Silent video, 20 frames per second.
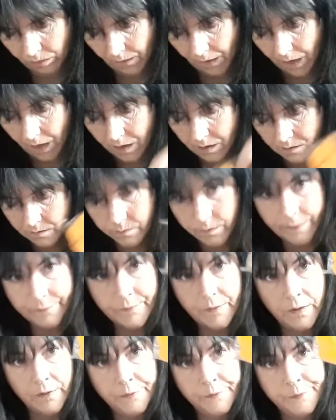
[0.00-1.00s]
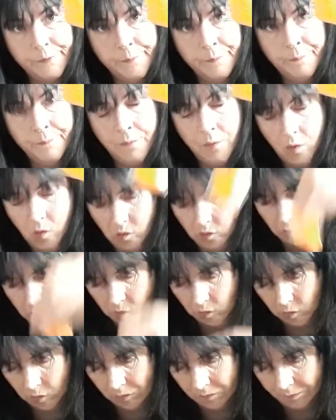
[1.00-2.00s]
oh, I've got some more
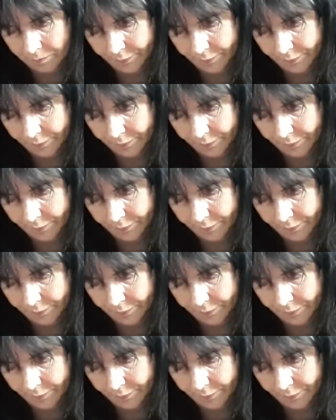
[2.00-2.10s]
cups.